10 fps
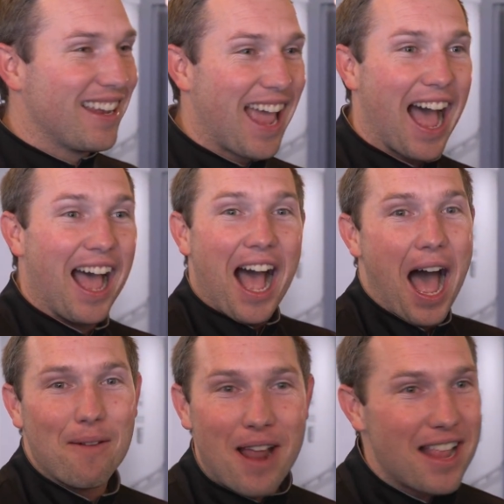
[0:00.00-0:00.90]
Yeah,
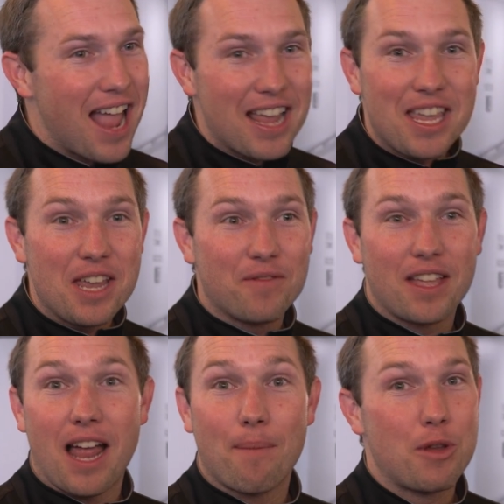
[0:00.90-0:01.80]
I'm not naive
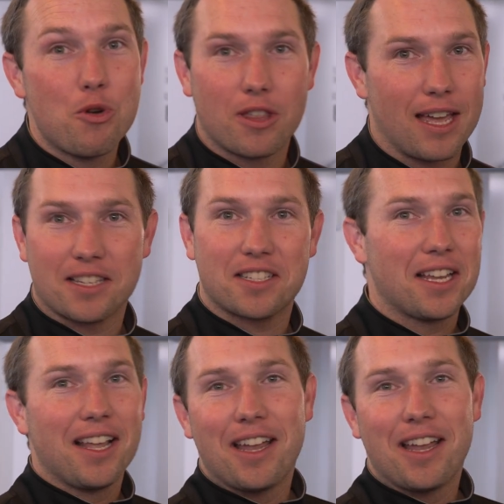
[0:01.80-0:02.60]
that I'm new to this.